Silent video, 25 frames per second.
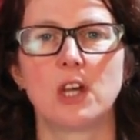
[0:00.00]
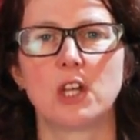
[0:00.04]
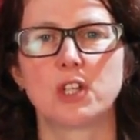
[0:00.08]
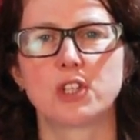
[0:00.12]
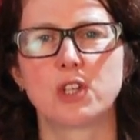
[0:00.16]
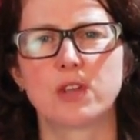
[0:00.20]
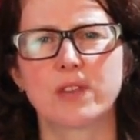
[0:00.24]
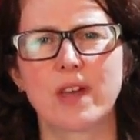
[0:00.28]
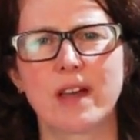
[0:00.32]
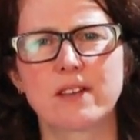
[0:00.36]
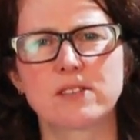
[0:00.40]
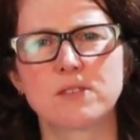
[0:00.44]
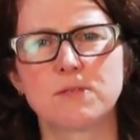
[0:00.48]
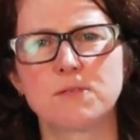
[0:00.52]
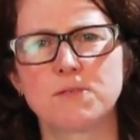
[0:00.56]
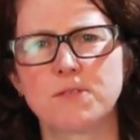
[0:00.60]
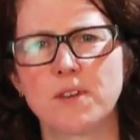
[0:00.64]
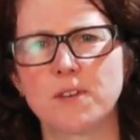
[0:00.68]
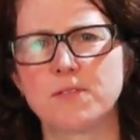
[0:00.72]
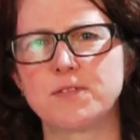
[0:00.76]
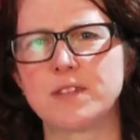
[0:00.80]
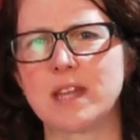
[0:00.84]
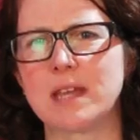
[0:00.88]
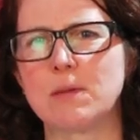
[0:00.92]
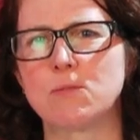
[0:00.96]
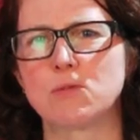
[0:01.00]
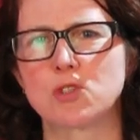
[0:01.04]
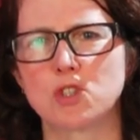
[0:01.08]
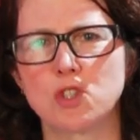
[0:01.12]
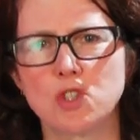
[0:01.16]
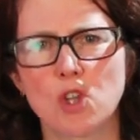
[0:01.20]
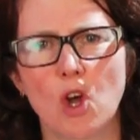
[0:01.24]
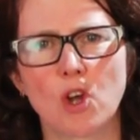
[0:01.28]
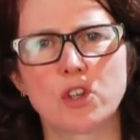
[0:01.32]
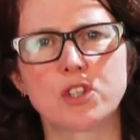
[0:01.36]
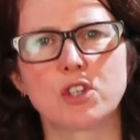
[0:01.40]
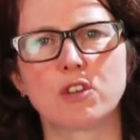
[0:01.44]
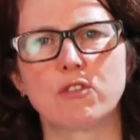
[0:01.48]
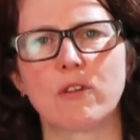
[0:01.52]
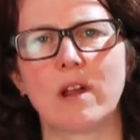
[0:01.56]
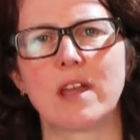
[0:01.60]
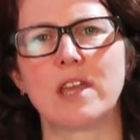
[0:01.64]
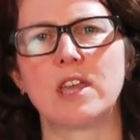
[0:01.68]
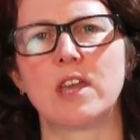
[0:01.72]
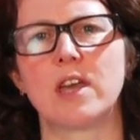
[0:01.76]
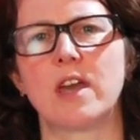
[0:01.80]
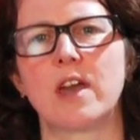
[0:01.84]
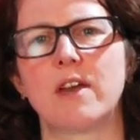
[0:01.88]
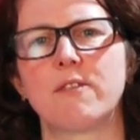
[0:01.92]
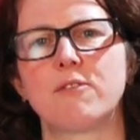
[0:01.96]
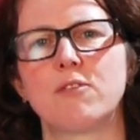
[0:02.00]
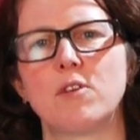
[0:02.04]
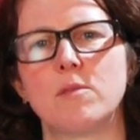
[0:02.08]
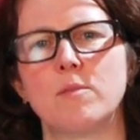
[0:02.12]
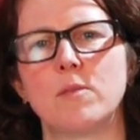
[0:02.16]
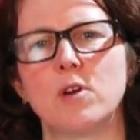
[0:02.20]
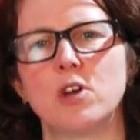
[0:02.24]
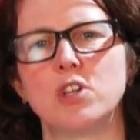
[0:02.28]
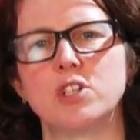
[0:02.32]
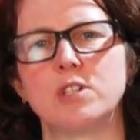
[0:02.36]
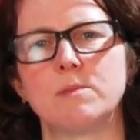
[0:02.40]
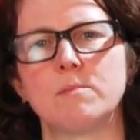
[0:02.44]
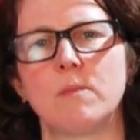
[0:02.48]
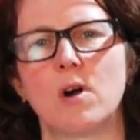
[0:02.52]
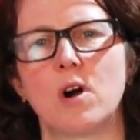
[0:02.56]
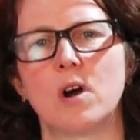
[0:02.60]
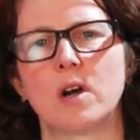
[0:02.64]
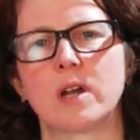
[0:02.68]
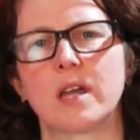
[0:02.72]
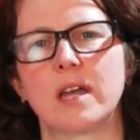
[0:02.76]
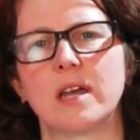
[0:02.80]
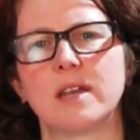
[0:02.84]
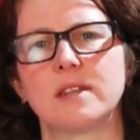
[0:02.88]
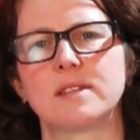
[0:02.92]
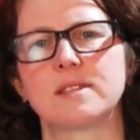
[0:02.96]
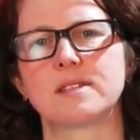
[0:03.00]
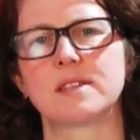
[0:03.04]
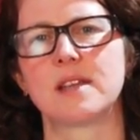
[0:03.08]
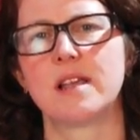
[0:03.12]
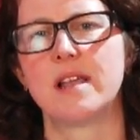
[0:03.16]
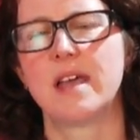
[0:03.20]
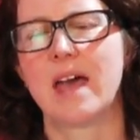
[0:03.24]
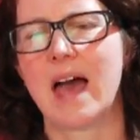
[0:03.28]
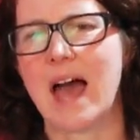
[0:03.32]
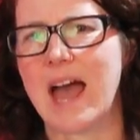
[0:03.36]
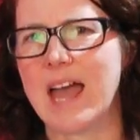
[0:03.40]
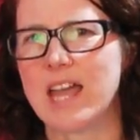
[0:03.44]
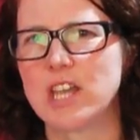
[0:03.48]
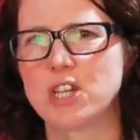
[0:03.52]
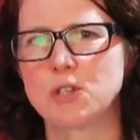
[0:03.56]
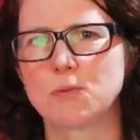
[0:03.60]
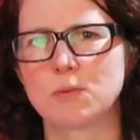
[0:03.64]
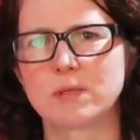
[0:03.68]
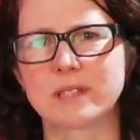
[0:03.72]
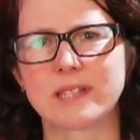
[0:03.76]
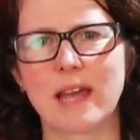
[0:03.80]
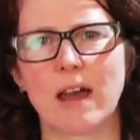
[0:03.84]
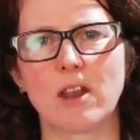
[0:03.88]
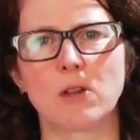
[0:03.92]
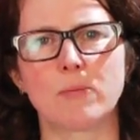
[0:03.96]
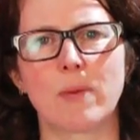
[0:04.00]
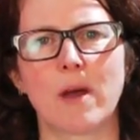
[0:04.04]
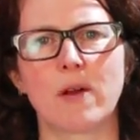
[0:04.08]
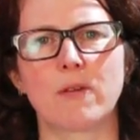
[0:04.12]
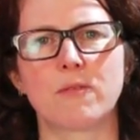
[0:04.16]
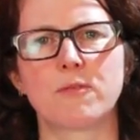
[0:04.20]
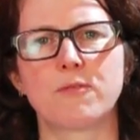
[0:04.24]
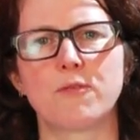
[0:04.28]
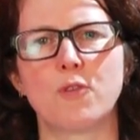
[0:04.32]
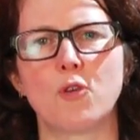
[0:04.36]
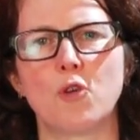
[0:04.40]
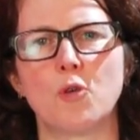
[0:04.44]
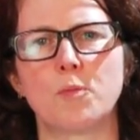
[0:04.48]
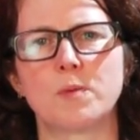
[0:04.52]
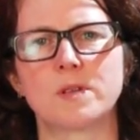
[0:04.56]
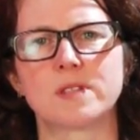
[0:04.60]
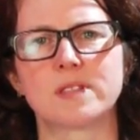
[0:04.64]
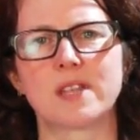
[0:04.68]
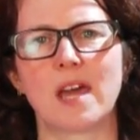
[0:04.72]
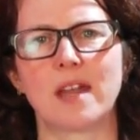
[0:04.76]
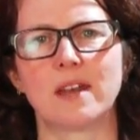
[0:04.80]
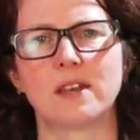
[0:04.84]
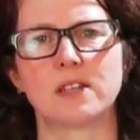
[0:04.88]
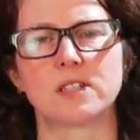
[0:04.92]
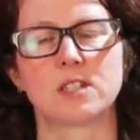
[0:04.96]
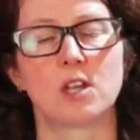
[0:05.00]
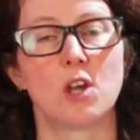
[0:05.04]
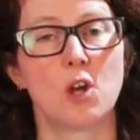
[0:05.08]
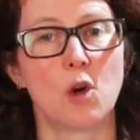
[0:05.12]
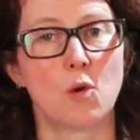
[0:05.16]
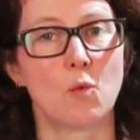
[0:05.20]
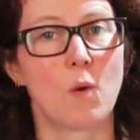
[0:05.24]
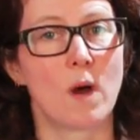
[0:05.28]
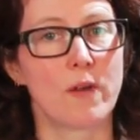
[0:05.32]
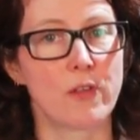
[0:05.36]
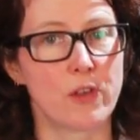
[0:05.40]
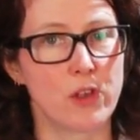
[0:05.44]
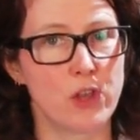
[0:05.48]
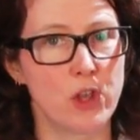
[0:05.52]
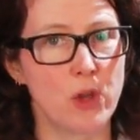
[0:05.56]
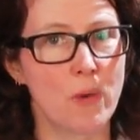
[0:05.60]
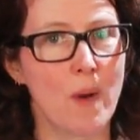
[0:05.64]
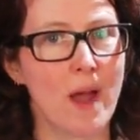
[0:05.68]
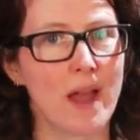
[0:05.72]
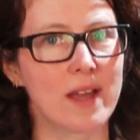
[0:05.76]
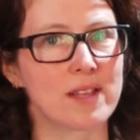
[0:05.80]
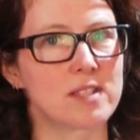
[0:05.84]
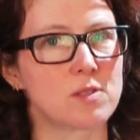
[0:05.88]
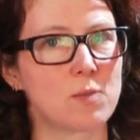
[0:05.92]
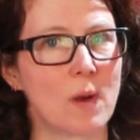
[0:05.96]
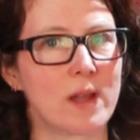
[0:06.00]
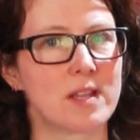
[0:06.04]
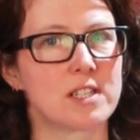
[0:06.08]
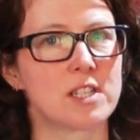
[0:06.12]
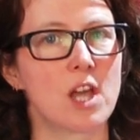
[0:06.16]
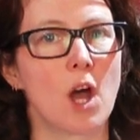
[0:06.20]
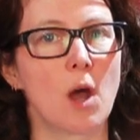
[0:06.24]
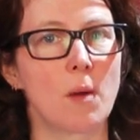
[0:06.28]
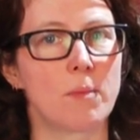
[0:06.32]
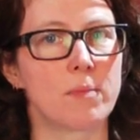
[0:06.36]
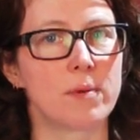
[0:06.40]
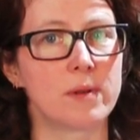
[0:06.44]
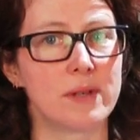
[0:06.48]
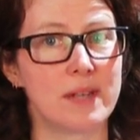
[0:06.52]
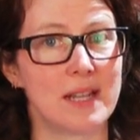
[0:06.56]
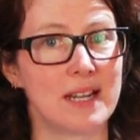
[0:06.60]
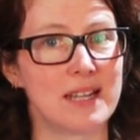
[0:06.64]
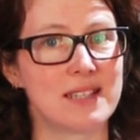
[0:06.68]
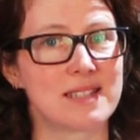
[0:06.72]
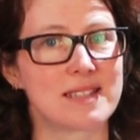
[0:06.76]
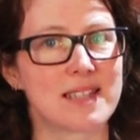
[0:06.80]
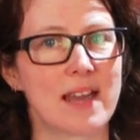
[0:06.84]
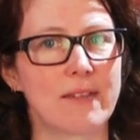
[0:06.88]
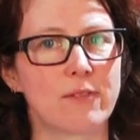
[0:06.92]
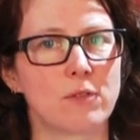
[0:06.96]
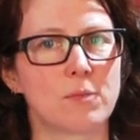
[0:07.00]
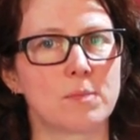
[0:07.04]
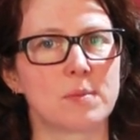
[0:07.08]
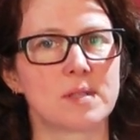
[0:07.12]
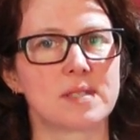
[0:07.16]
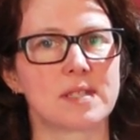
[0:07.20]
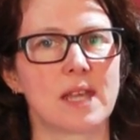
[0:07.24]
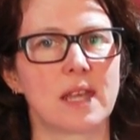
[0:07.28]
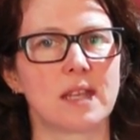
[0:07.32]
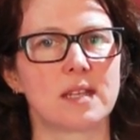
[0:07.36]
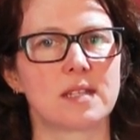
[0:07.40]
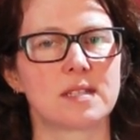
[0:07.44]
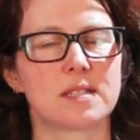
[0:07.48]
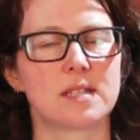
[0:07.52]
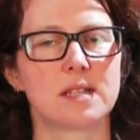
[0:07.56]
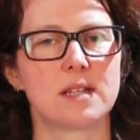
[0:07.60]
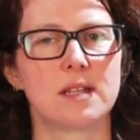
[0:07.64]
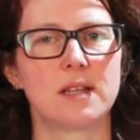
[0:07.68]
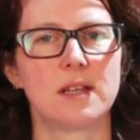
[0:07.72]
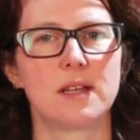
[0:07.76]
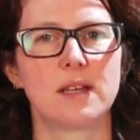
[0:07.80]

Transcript: 2015 was not a great year for emerging markets. Asia was down about 4%, while the US went up nearly 7%.